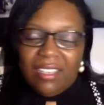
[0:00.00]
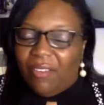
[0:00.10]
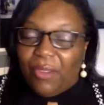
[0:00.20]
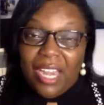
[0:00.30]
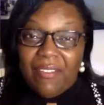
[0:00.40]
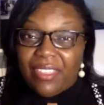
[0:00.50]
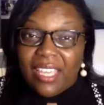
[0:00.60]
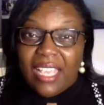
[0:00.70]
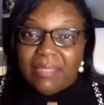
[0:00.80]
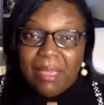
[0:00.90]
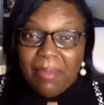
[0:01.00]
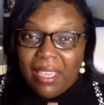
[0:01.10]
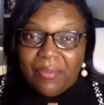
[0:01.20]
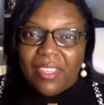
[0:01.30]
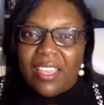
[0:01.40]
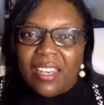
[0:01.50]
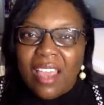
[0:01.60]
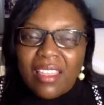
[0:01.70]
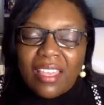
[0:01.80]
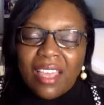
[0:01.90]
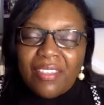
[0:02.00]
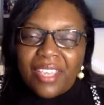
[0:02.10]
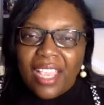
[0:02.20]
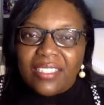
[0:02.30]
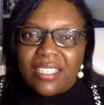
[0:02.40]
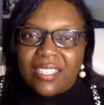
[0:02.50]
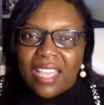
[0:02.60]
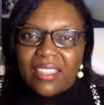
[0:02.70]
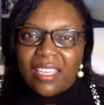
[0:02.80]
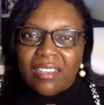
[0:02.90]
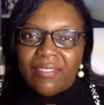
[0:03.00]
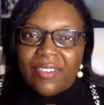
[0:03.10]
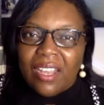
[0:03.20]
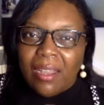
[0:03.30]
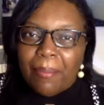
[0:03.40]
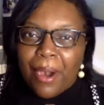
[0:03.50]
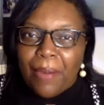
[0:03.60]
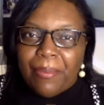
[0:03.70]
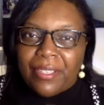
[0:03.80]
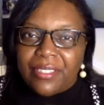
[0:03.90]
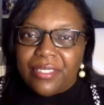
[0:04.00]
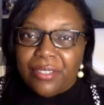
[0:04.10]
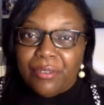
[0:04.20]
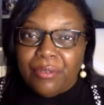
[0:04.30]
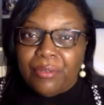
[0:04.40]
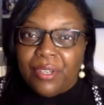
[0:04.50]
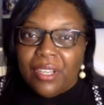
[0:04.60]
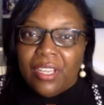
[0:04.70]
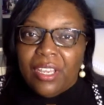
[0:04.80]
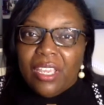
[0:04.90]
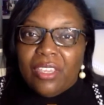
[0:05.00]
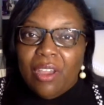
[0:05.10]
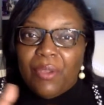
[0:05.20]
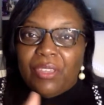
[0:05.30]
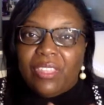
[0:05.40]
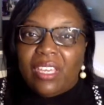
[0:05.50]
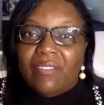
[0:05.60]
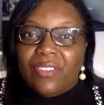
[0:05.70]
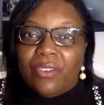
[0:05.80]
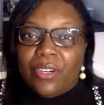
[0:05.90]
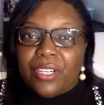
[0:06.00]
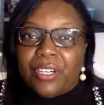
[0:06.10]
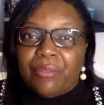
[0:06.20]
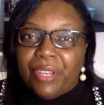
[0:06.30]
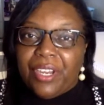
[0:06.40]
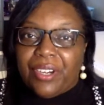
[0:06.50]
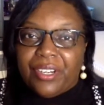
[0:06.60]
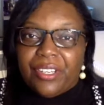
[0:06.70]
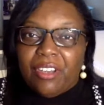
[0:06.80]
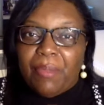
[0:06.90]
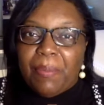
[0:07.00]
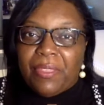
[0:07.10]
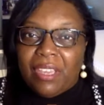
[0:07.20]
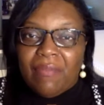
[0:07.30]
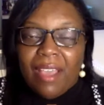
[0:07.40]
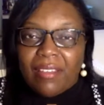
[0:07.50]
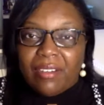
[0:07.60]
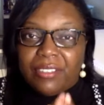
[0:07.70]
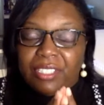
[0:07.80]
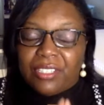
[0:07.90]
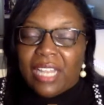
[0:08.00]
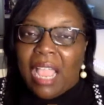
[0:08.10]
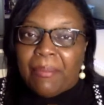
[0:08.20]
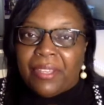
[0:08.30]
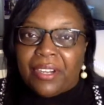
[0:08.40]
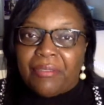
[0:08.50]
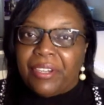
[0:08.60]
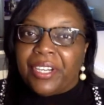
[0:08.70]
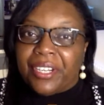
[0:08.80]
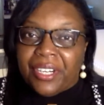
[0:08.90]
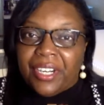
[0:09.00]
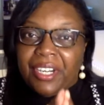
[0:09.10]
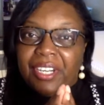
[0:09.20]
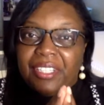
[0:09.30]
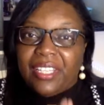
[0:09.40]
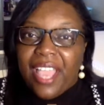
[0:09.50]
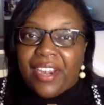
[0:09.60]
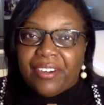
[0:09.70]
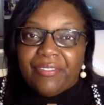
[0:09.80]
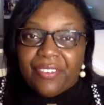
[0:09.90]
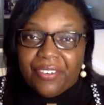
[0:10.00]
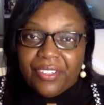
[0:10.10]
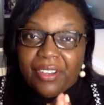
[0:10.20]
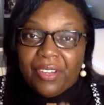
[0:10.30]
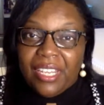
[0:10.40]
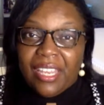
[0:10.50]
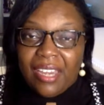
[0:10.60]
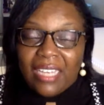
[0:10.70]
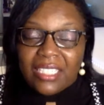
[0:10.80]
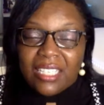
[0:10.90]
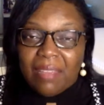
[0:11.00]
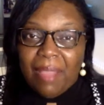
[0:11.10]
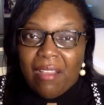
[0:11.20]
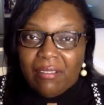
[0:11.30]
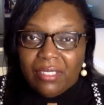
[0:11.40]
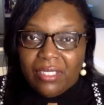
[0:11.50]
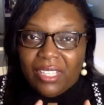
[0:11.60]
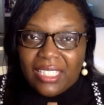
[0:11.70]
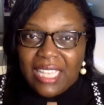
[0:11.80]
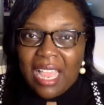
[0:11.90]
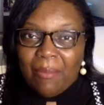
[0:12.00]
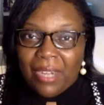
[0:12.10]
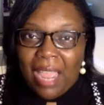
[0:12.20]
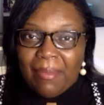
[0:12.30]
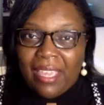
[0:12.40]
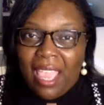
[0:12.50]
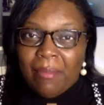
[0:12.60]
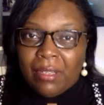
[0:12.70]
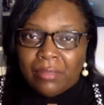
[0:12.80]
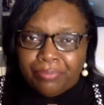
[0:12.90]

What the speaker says: whatever the case may be. And in other cases, I think of purpose too. When you think of your career, people think about climbing the career, the ladder, I just think about, at the time when I became